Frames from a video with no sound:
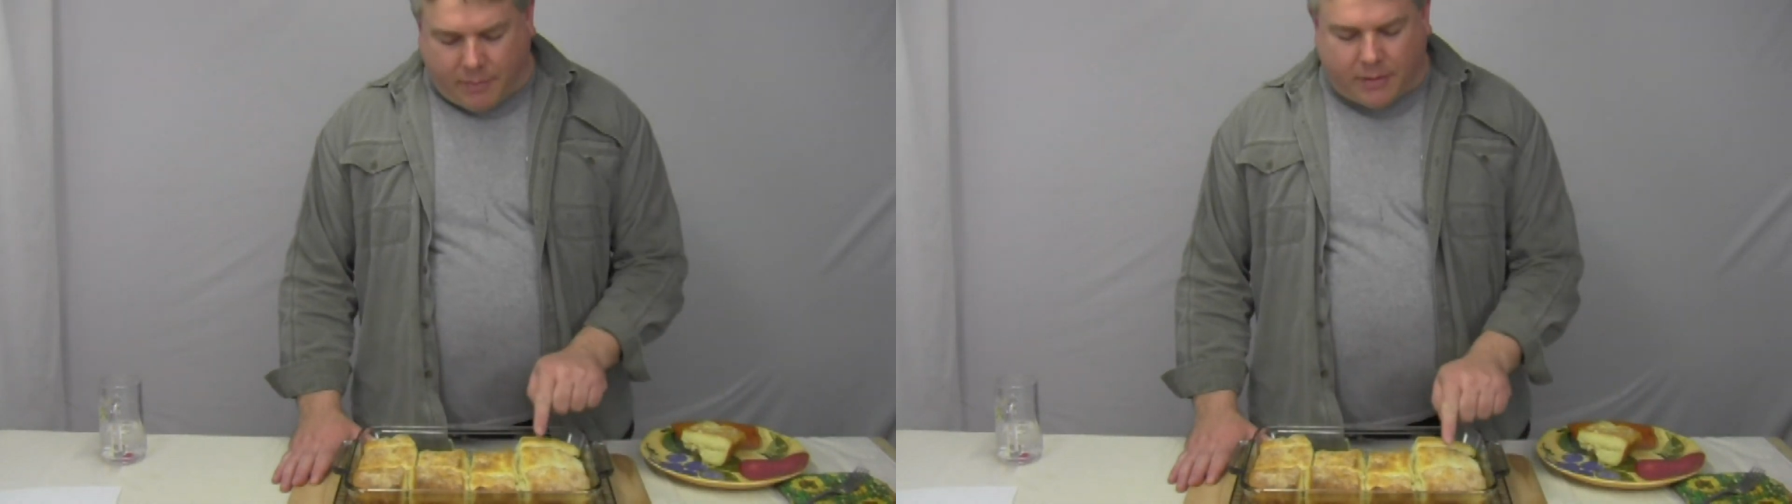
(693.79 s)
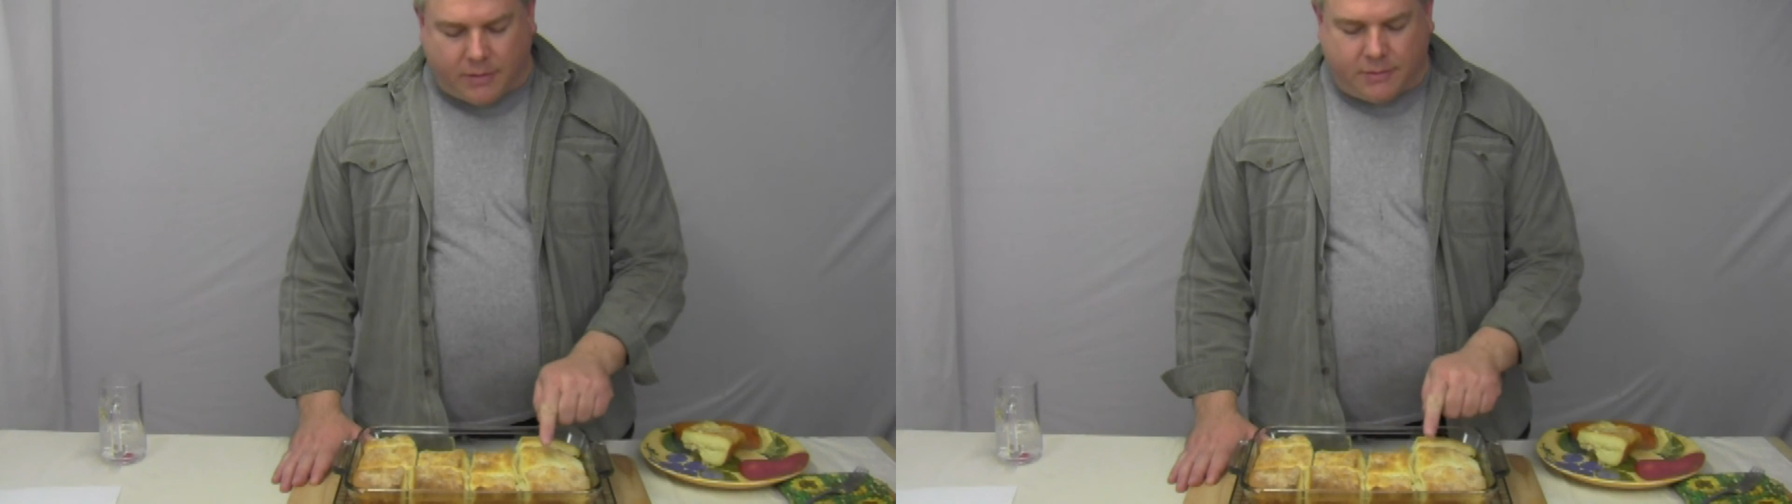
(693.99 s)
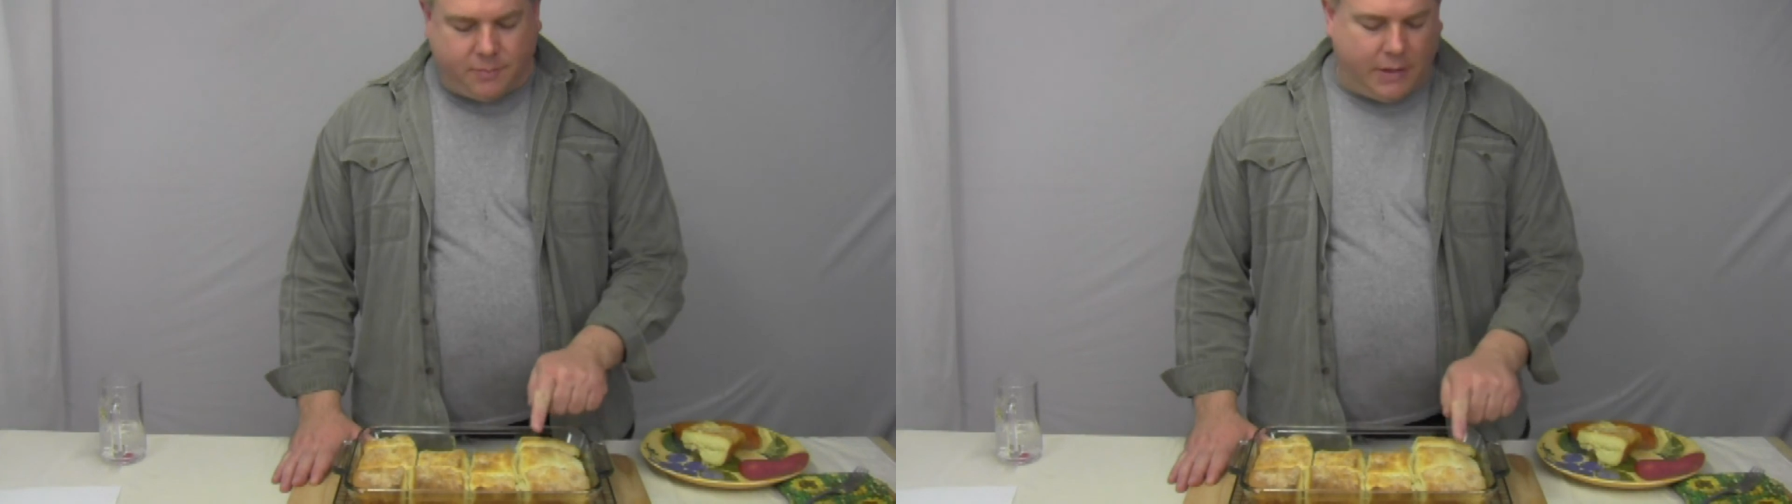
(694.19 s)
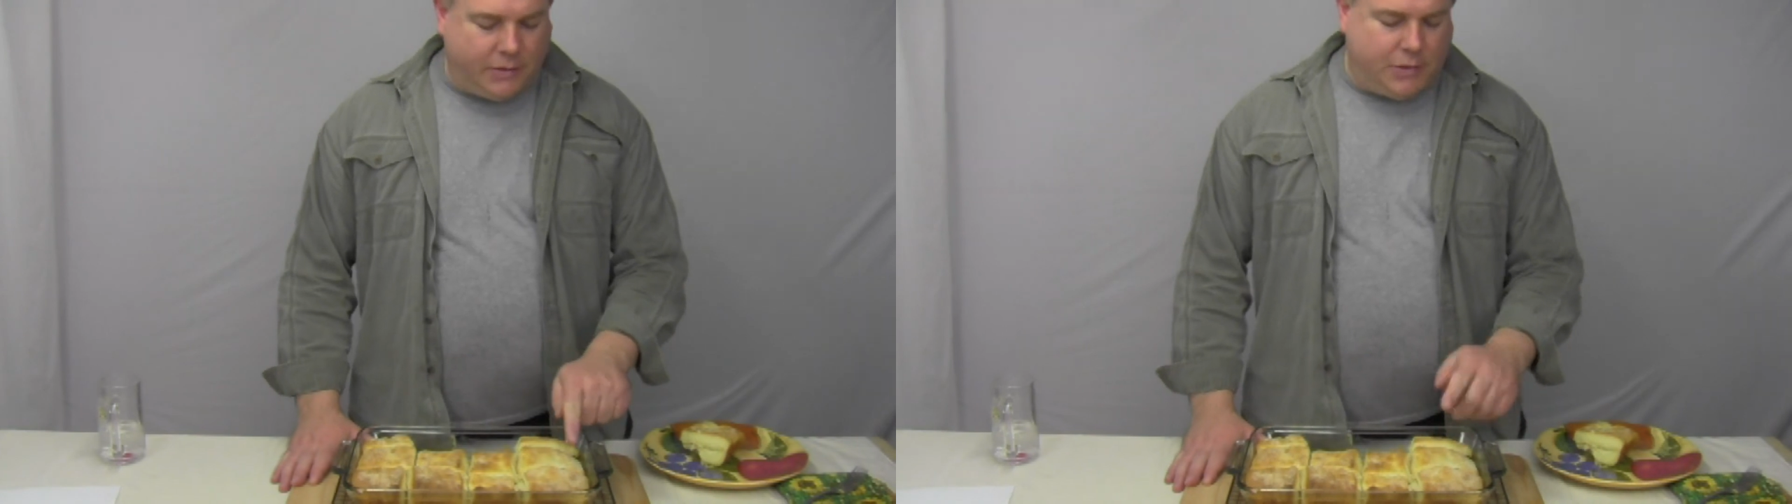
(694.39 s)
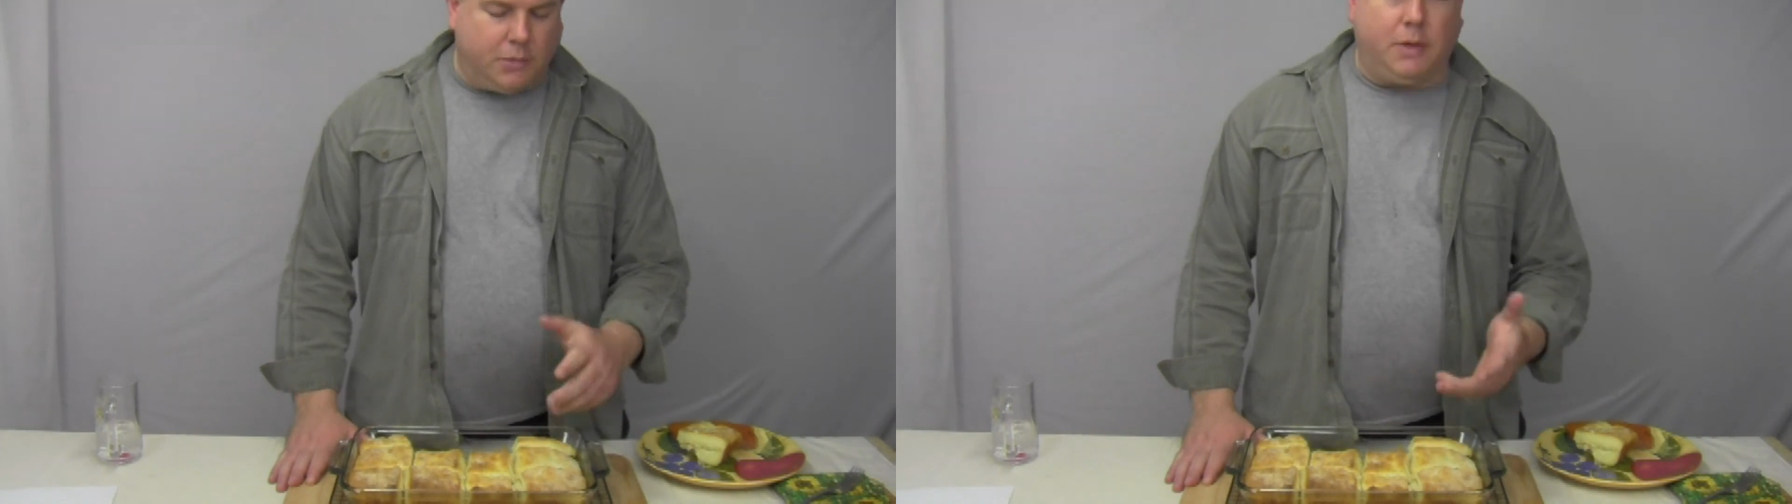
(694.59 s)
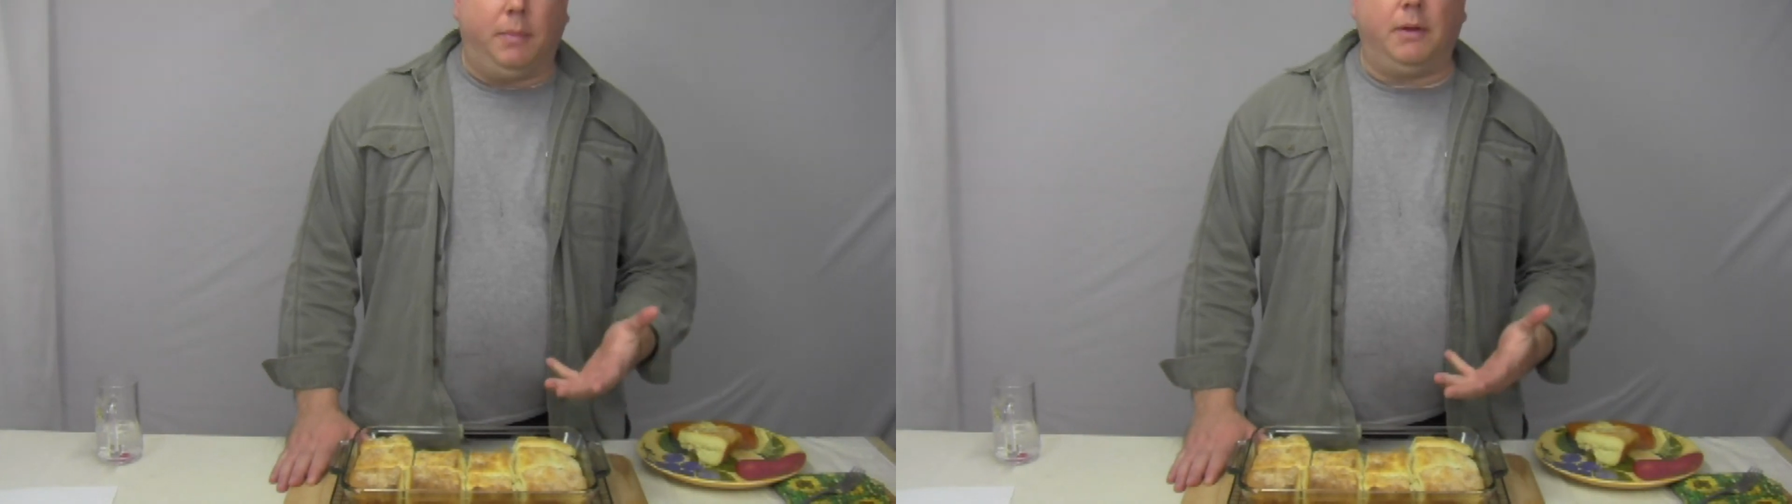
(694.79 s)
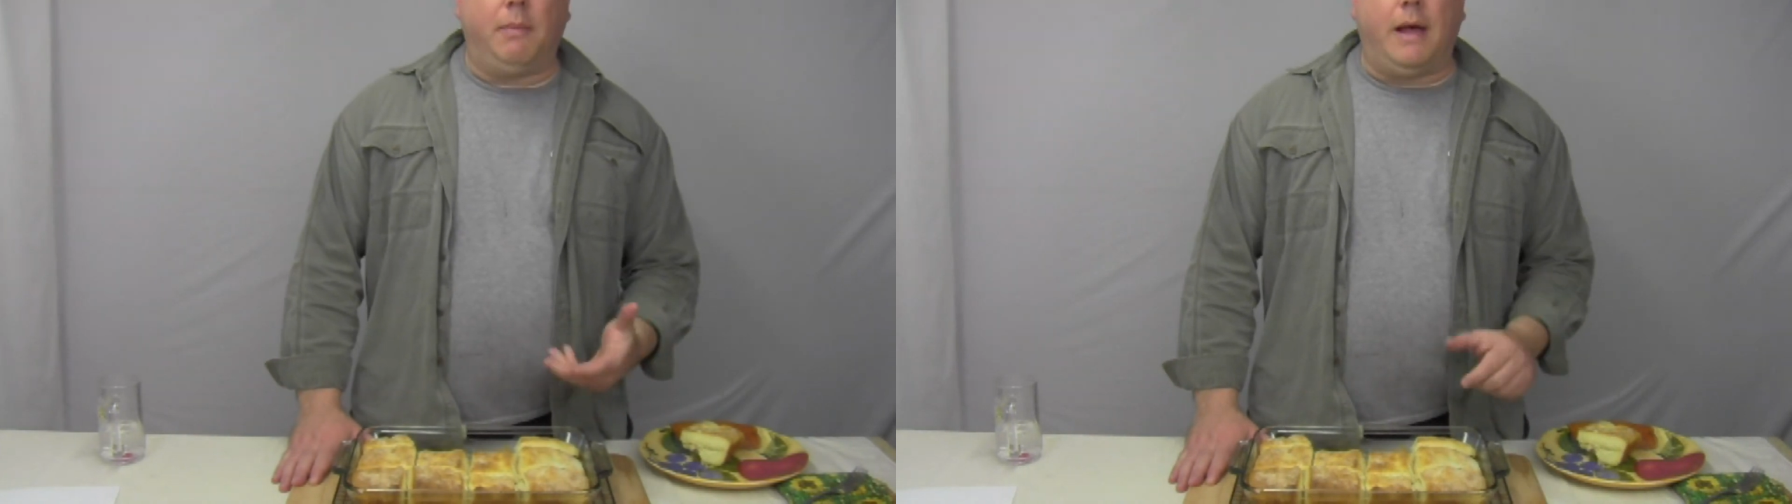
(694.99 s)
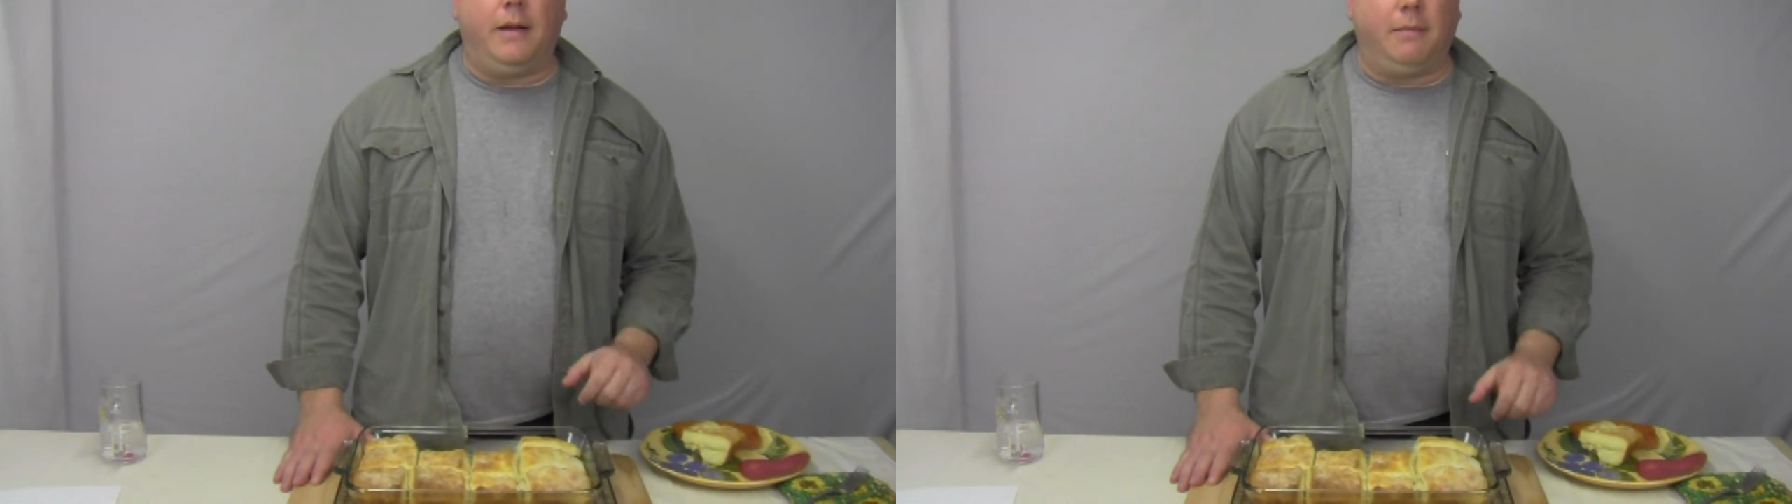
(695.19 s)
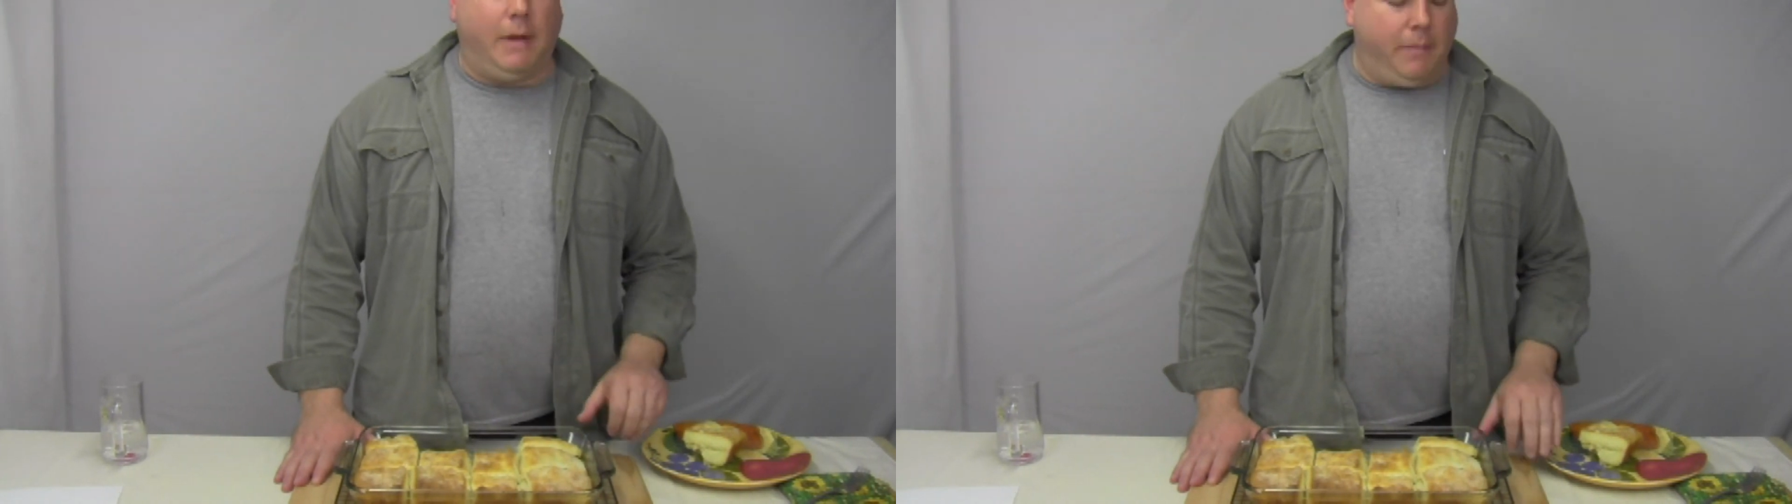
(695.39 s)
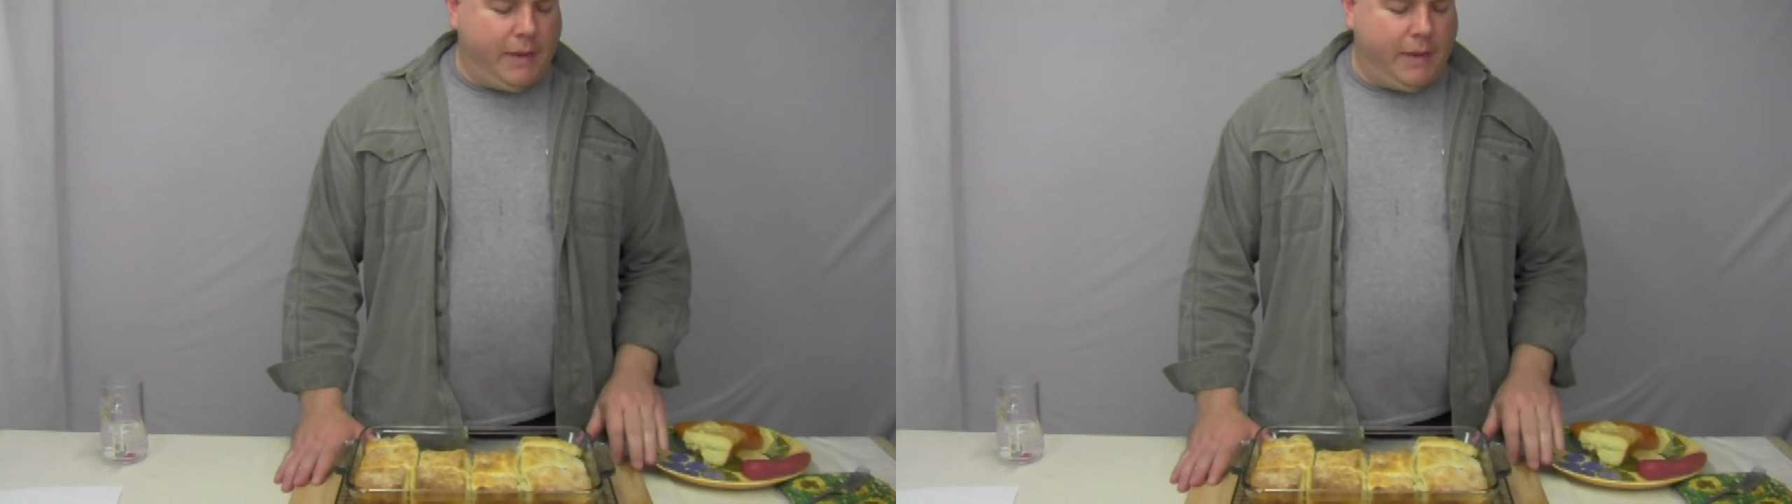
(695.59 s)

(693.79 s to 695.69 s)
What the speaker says: The butter is done soaked up in the bottom. I